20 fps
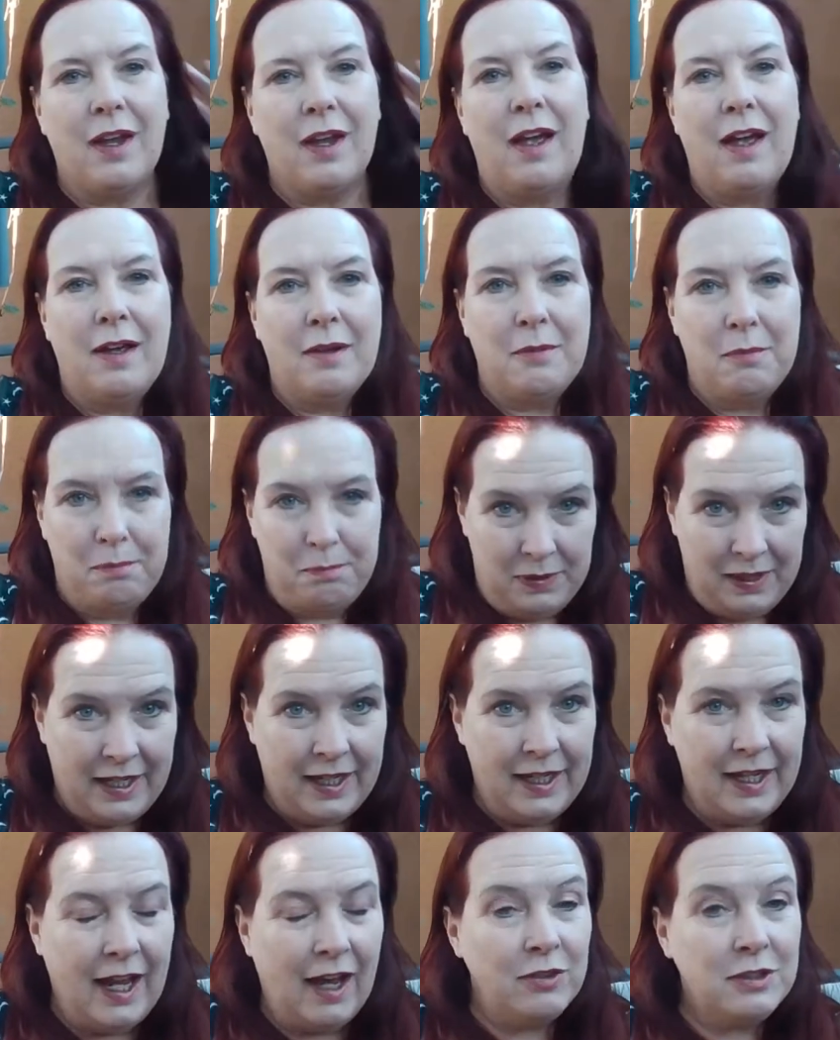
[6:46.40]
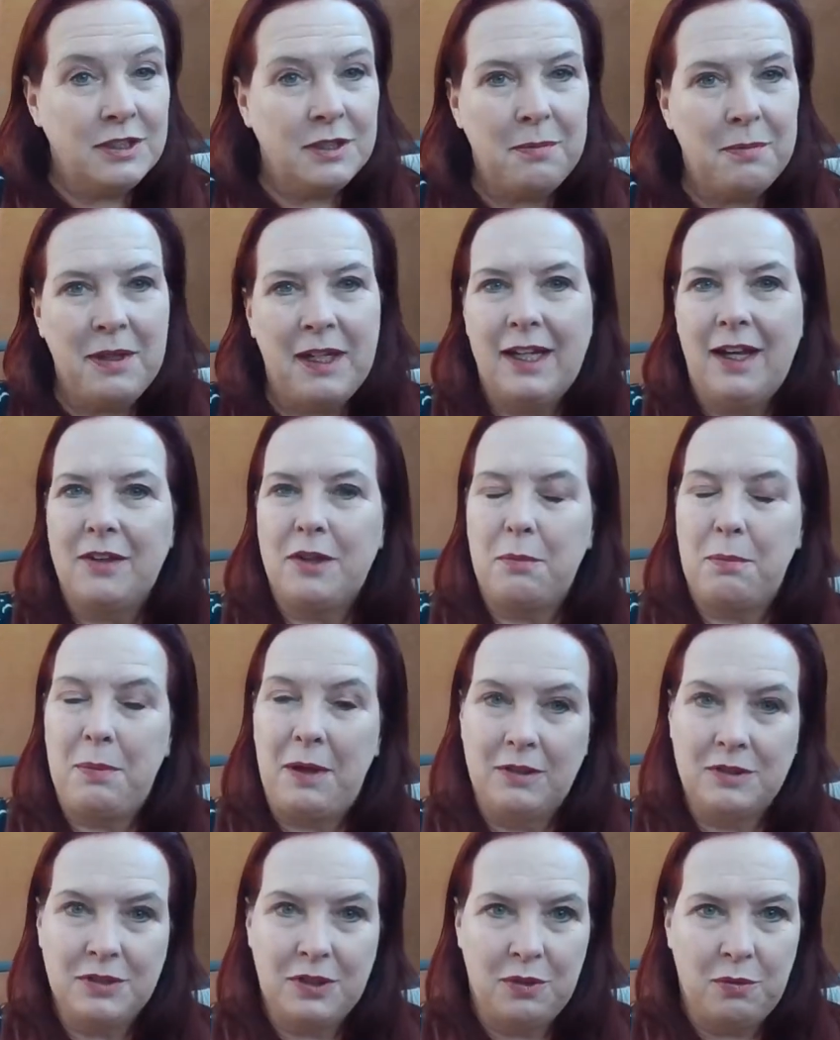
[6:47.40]
uh, bled out to many other
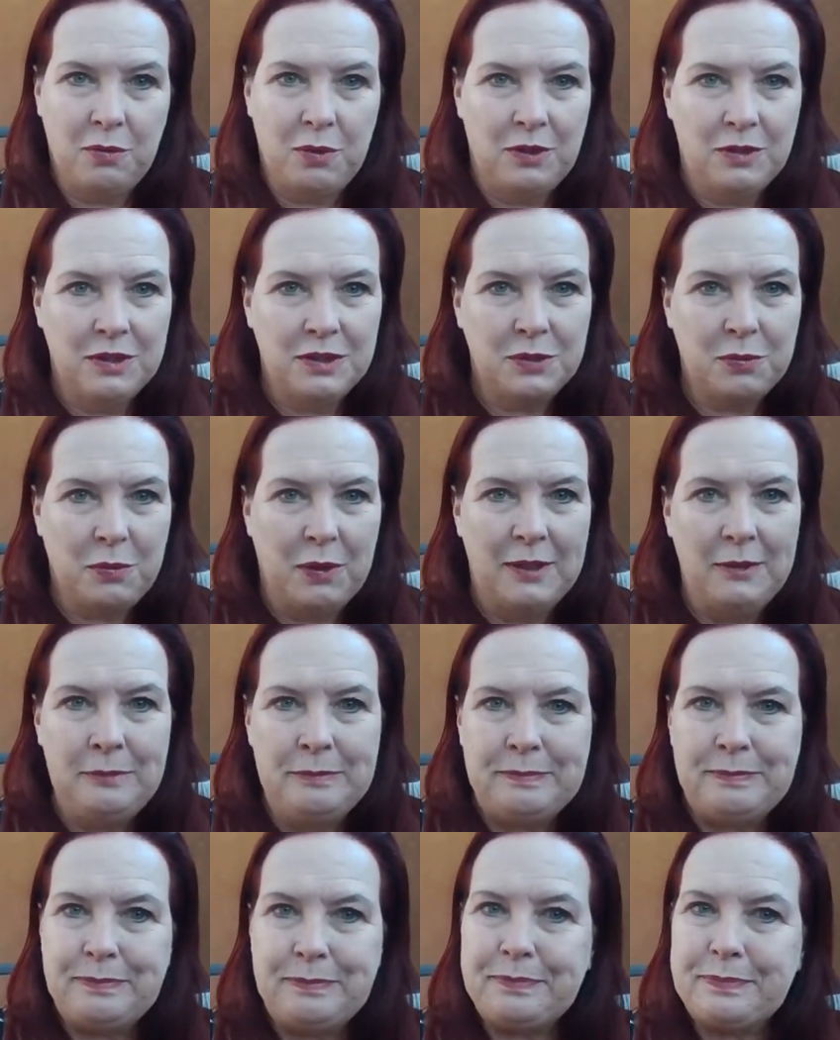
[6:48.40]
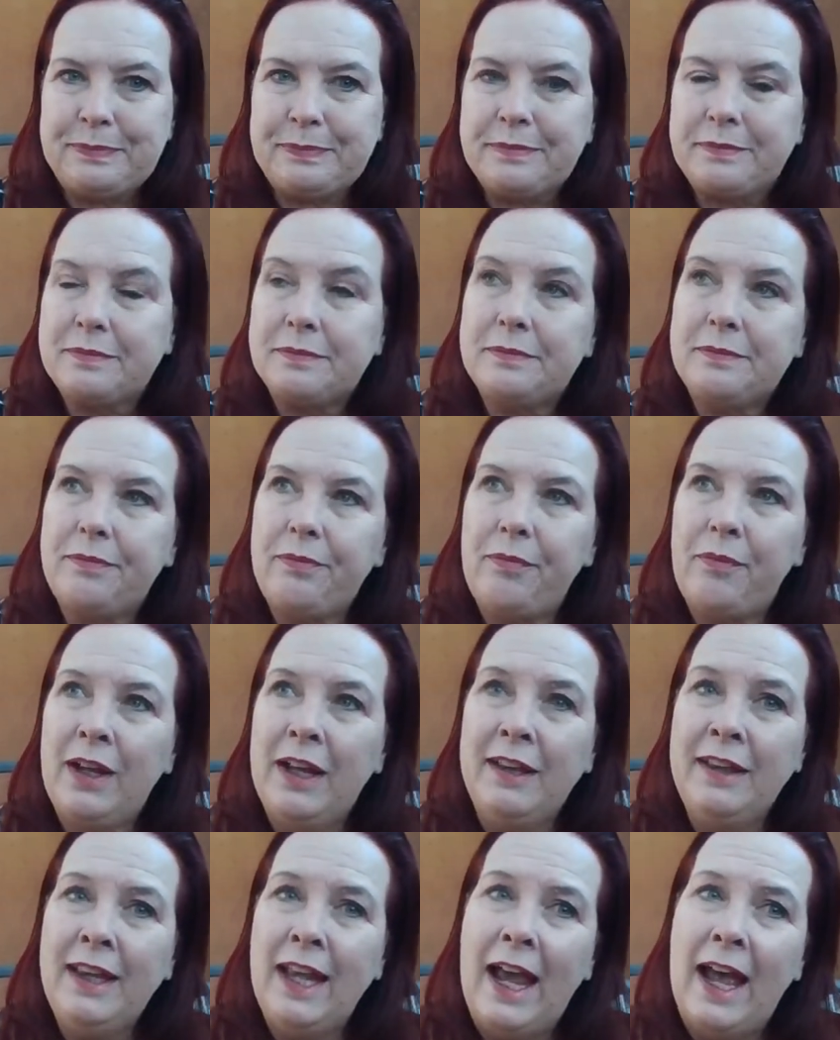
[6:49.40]
parts of the world as well.
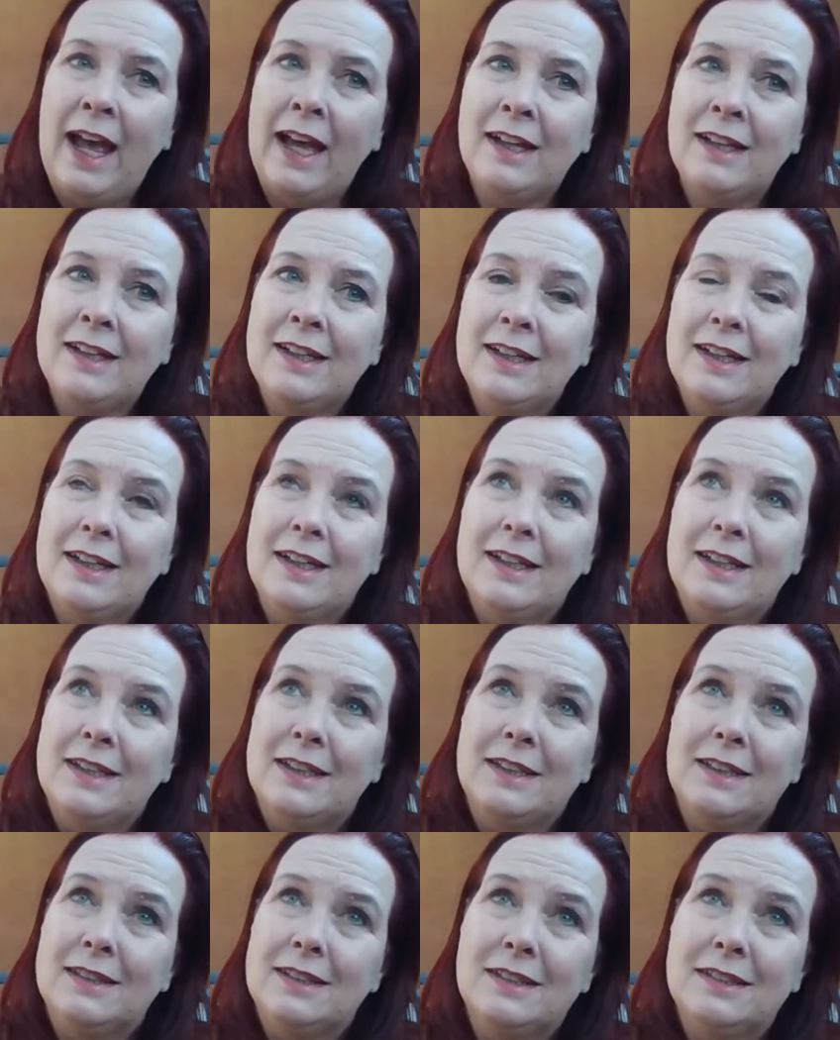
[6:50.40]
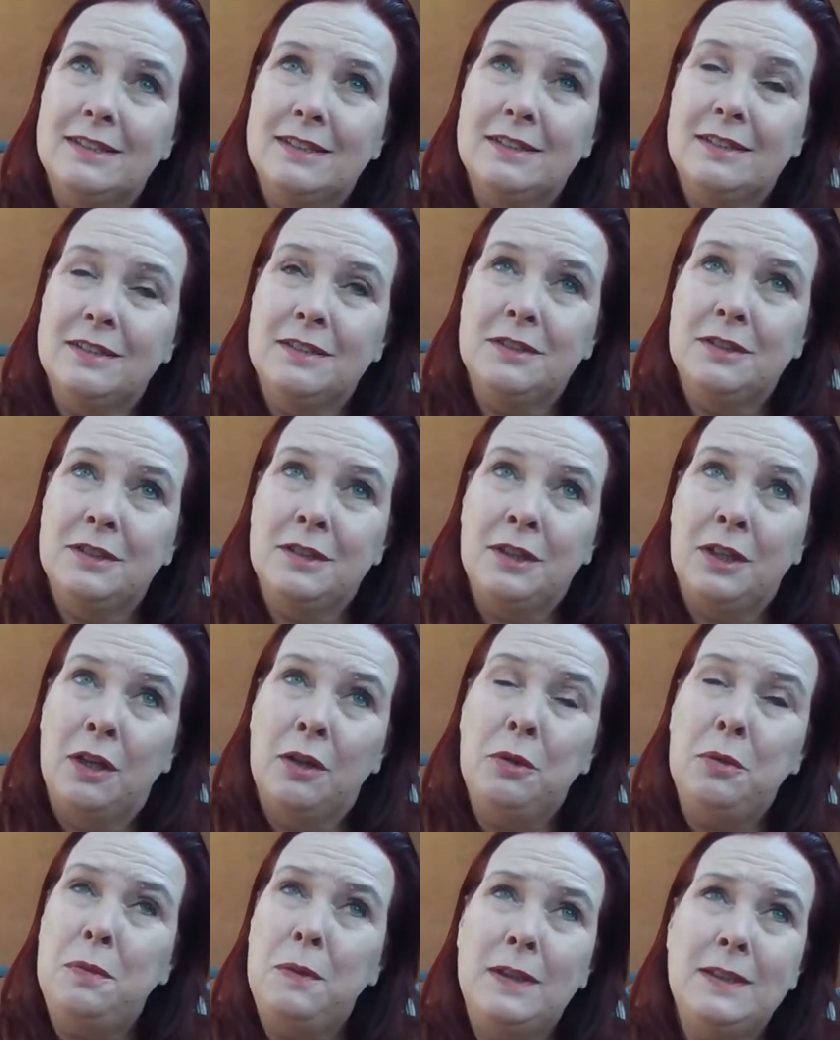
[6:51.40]
That, you
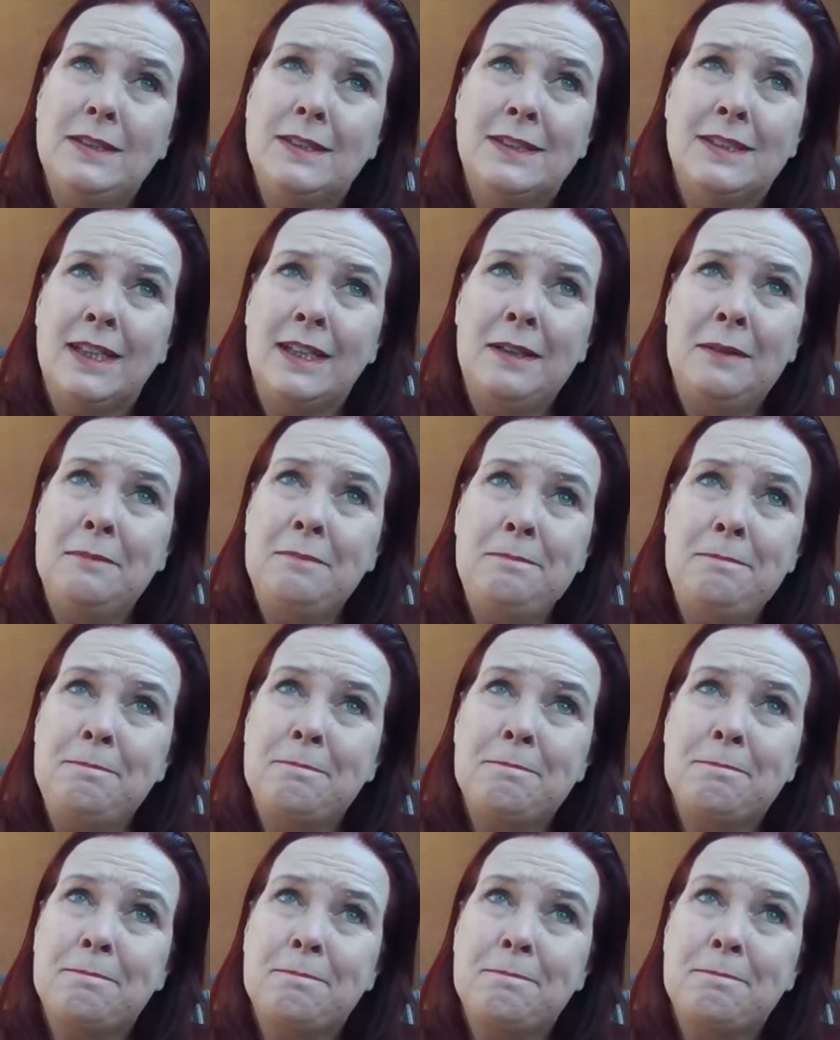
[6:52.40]
know, it's um,